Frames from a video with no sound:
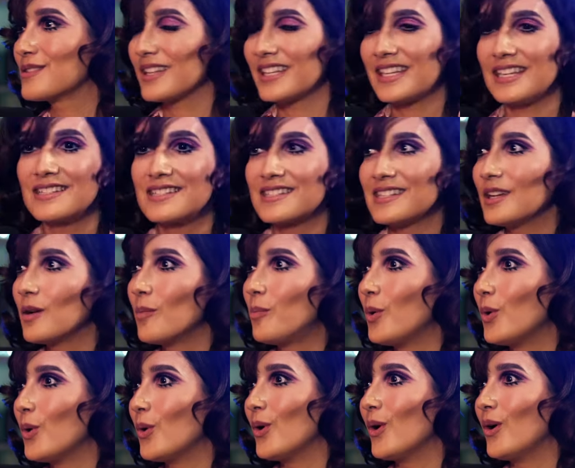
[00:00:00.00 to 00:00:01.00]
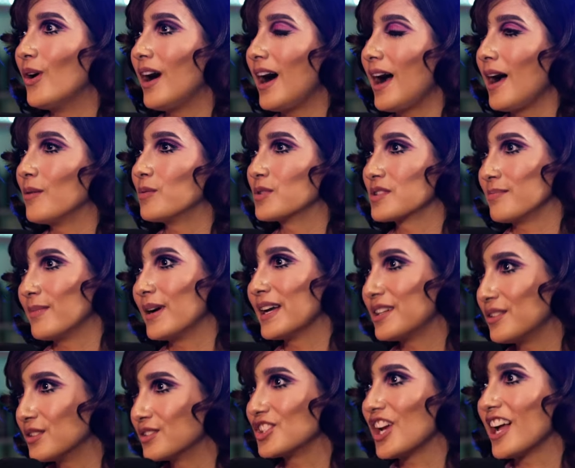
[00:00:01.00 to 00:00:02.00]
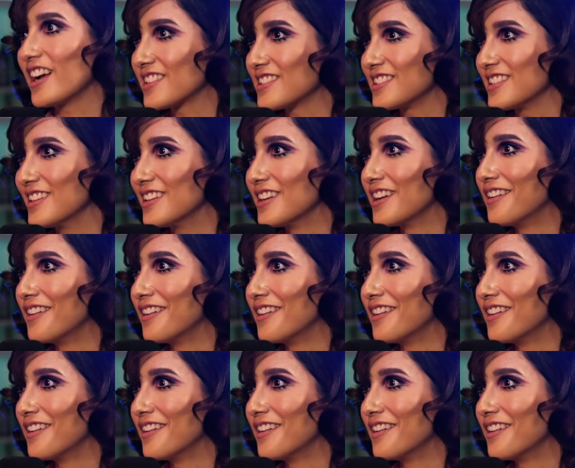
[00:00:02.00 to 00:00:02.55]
So like in Singapore, I was Michael Jackson.